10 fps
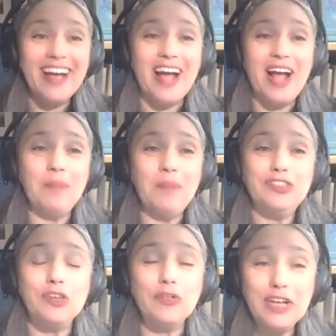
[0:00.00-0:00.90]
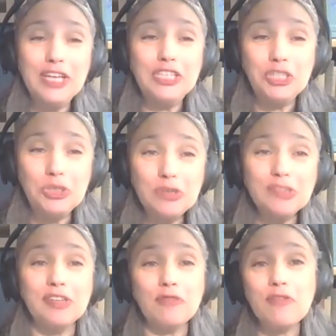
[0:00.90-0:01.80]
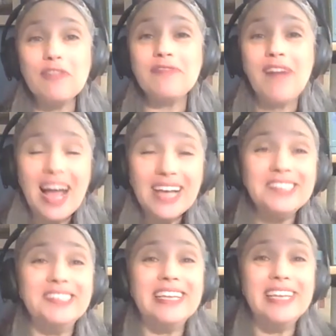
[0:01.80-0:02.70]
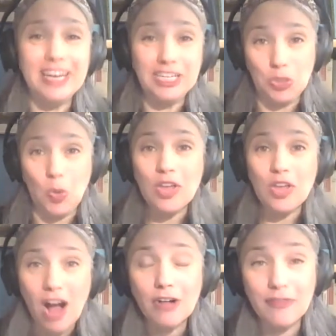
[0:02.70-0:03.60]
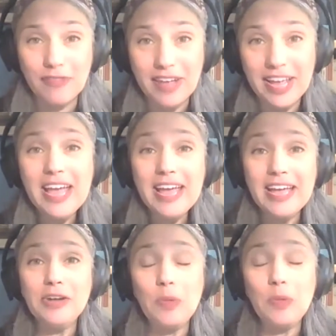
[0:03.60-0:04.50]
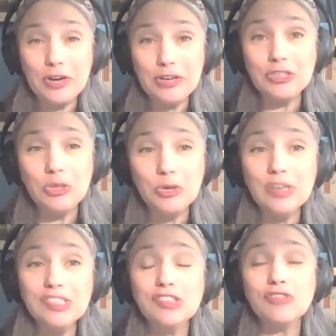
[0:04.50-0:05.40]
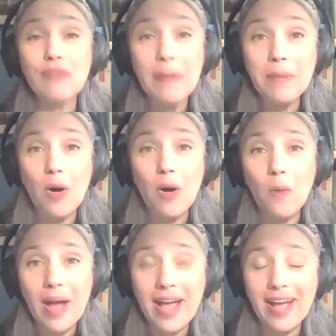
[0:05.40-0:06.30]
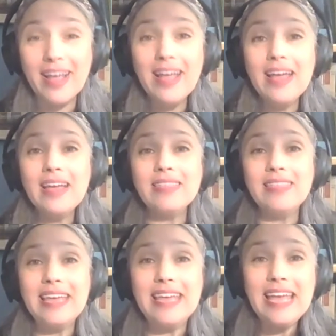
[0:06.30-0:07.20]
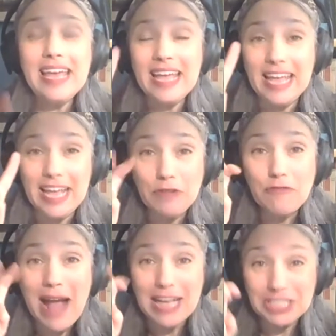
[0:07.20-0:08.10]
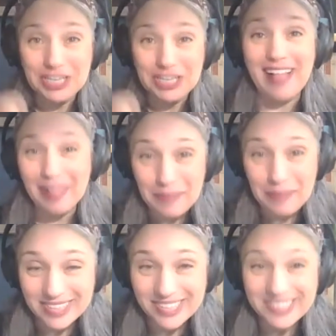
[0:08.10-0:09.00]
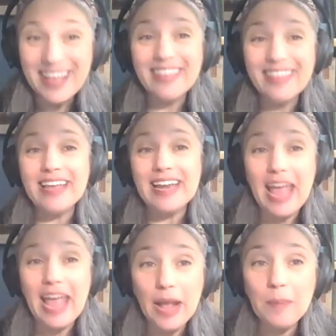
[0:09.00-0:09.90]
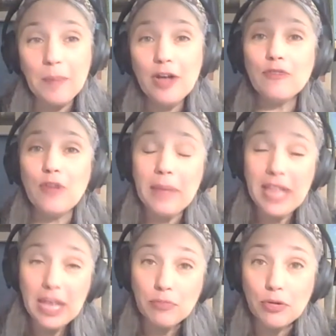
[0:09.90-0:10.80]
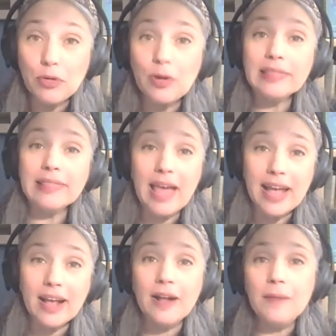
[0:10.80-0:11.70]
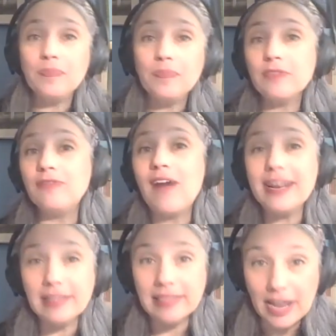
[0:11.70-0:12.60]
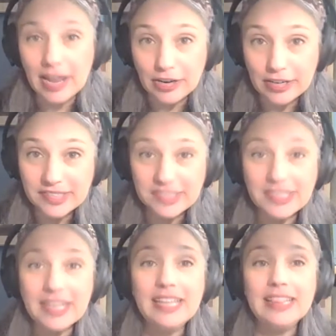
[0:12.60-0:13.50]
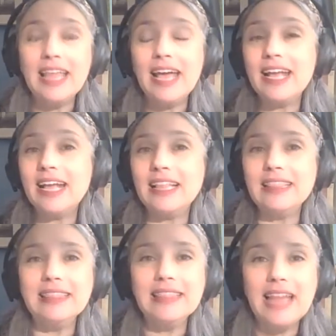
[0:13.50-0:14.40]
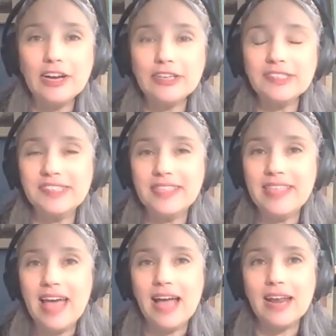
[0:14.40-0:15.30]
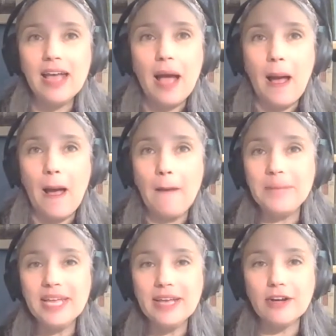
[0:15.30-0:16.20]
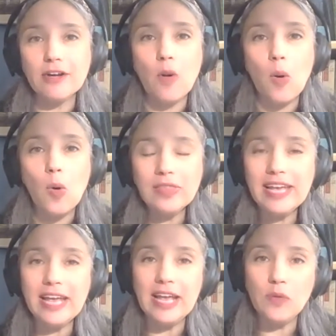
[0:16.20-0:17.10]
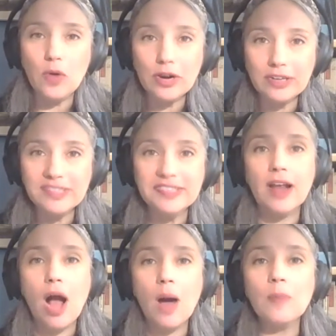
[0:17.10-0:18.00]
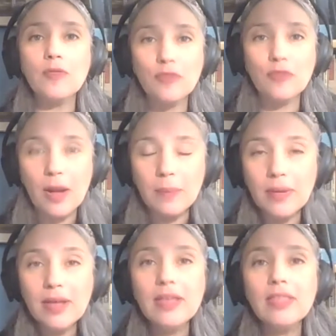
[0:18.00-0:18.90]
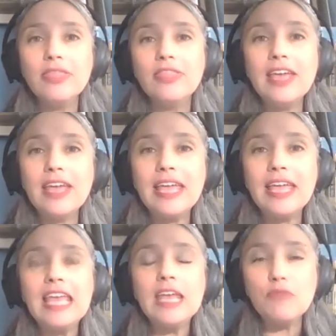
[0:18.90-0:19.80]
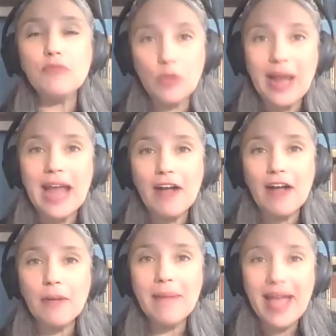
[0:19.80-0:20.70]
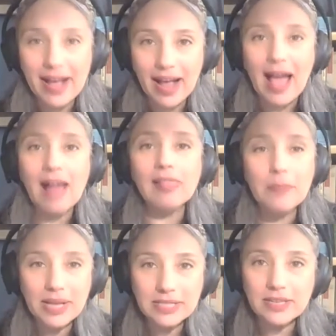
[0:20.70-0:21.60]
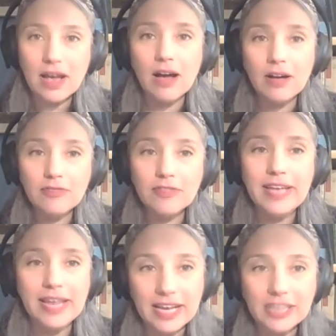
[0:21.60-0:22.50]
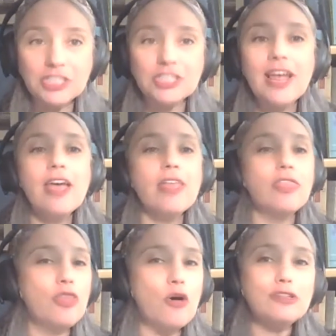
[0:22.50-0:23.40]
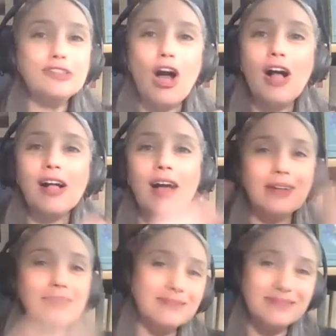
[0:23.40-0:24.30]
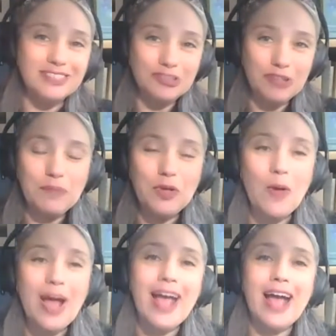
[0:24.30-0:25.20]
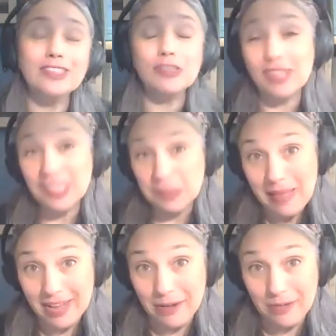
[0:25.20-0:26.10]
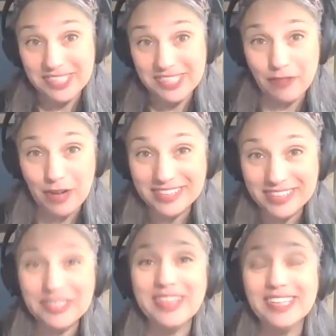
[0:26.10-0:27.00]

Um, Soviet Jews revised Yiddish orthography in wow. order to strip away the irrational elements that came from Hebrew, like final letters, mm-hmm. like letters that appear only in words that come from the Hebrew and Aramaic mm-hmm. element of Yiddish. Yeah. Those all got stripped away, and so the spelling was different. So the